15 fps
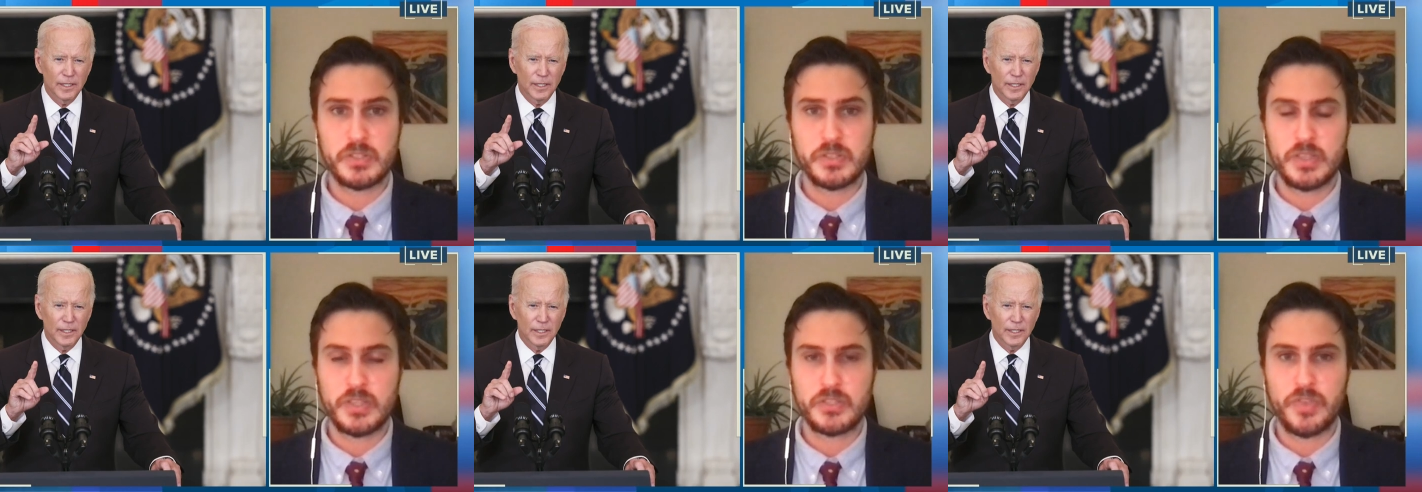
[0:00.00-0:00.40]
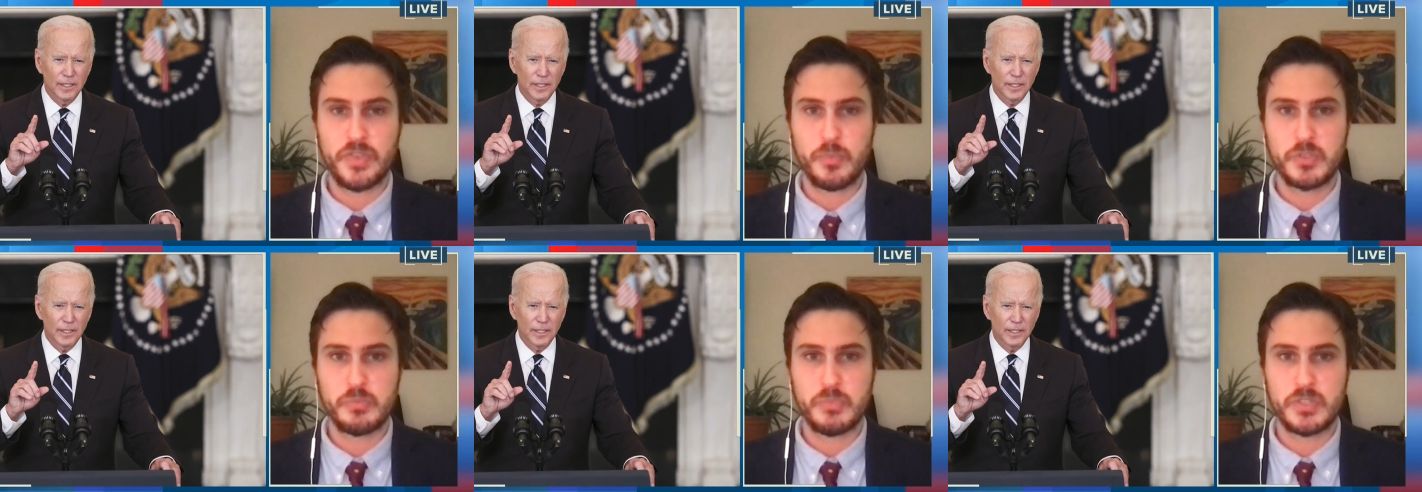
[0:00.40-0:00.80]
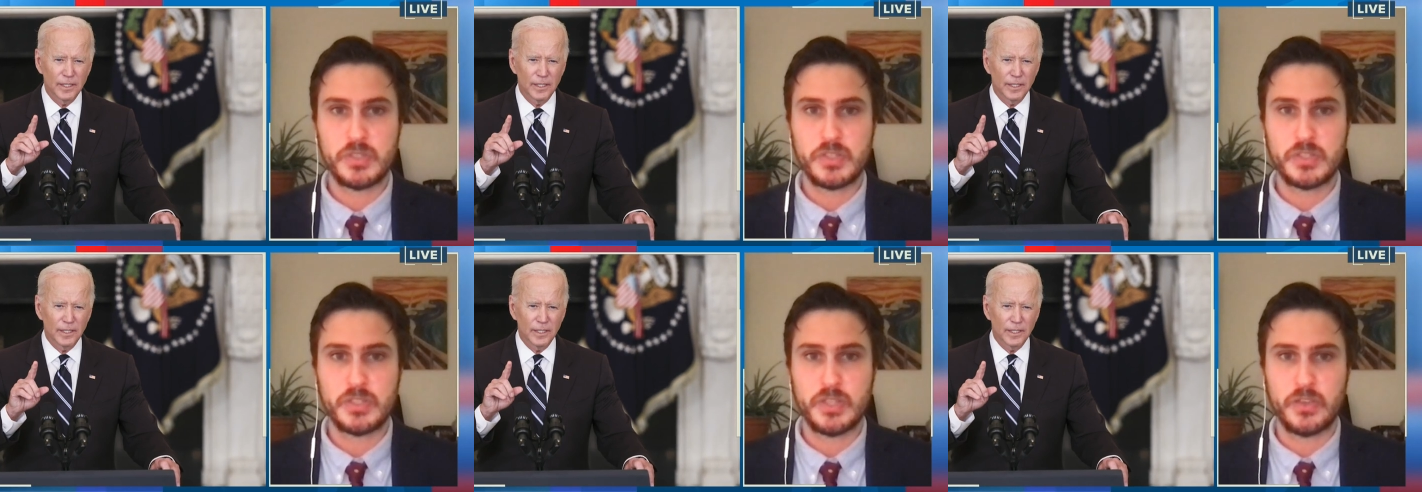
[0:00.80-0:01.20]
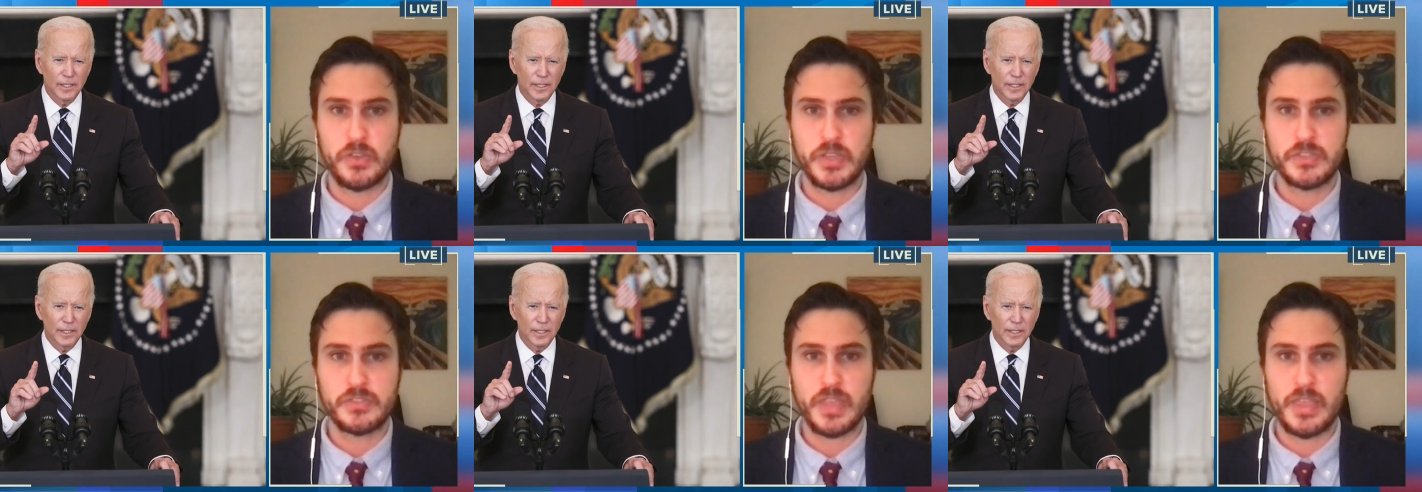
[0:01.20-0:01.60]
Speaker 1: his family's business dealings,
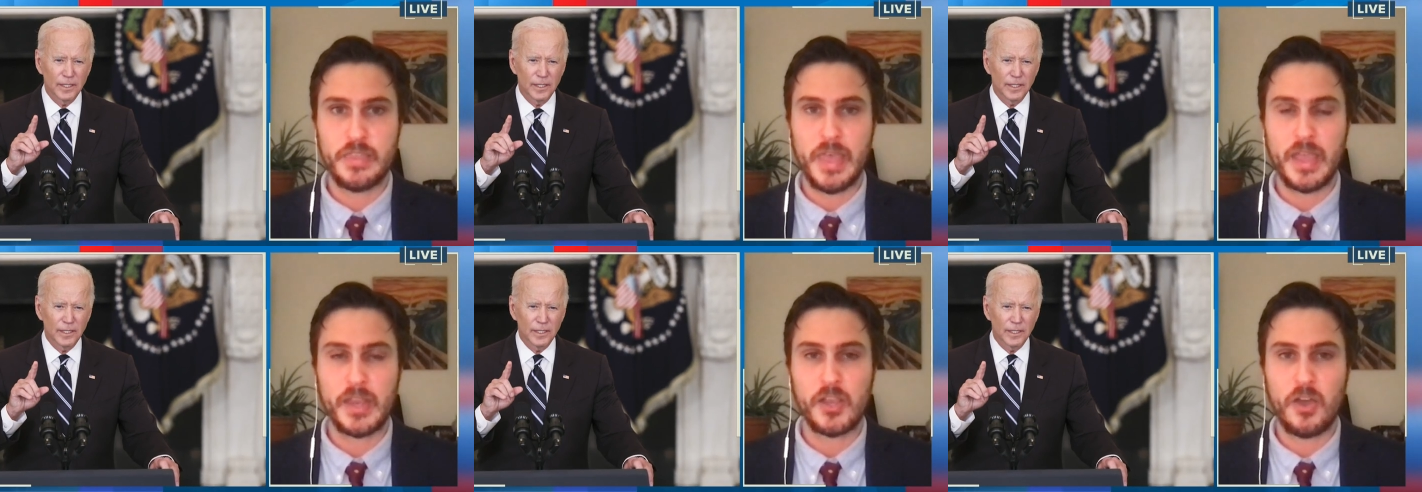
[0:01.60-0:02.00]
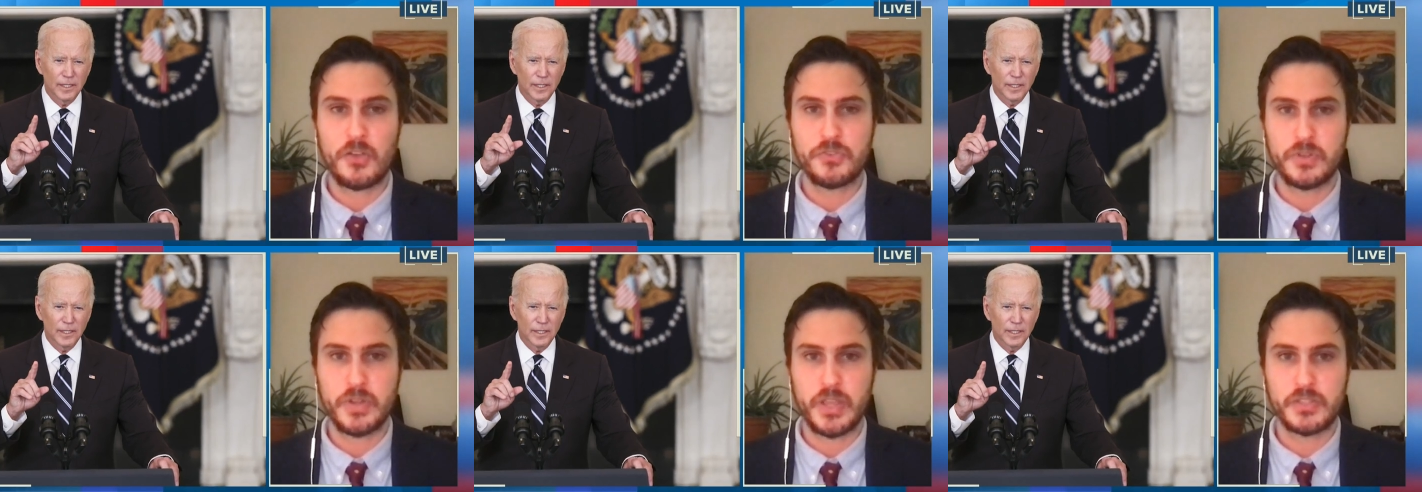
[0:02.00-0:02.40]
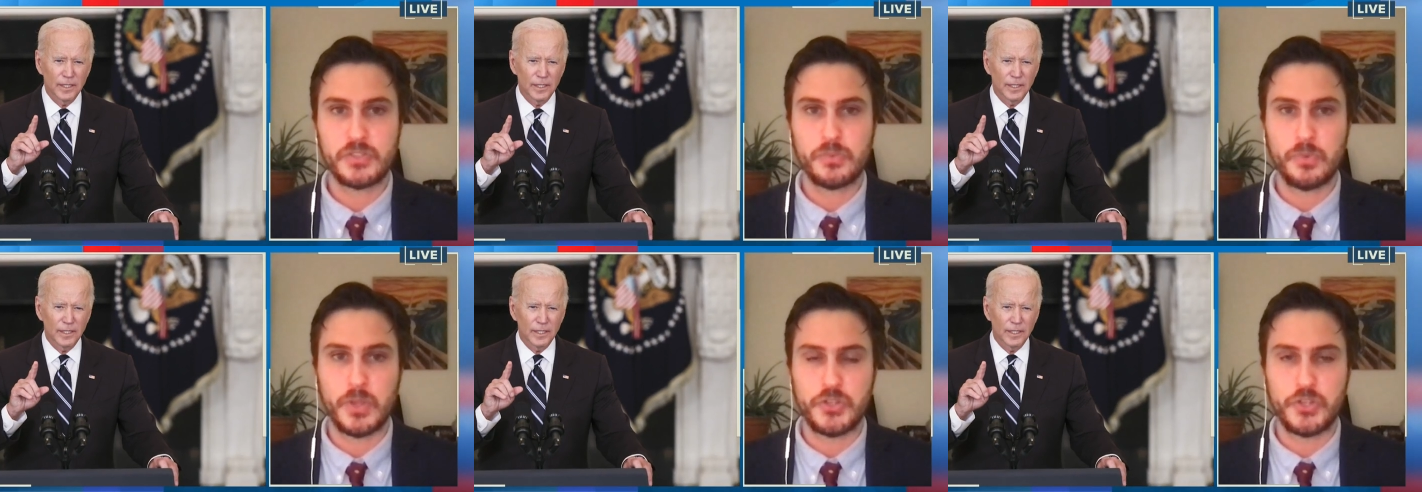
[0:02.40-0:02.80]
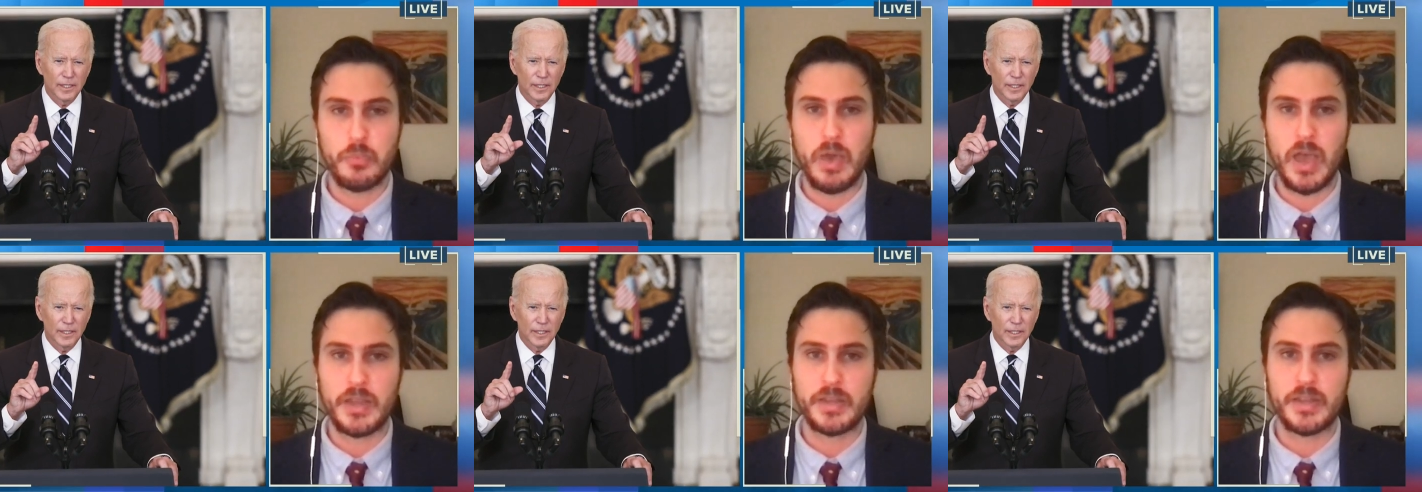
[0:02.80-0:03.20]
and that contradicts what Joe
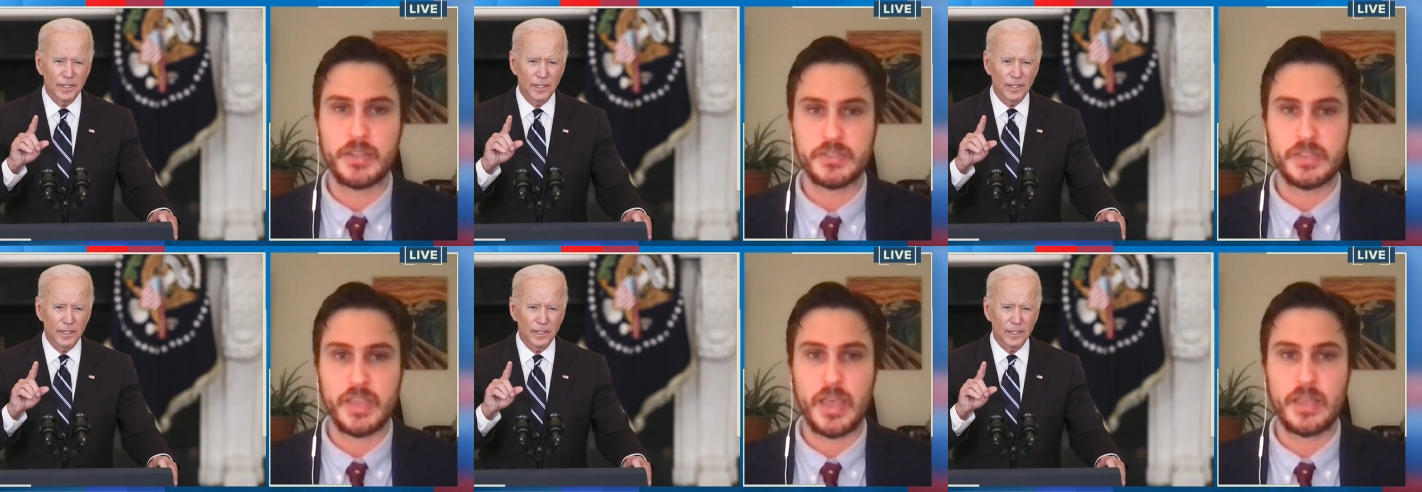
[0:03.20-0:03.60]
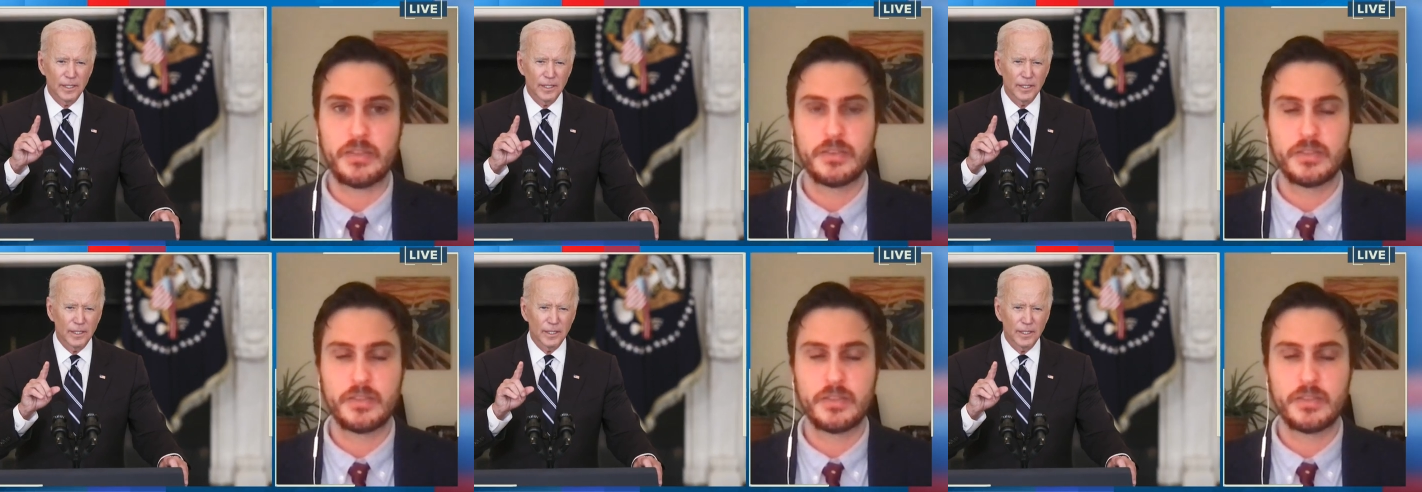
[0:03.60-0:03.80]
Biden has said.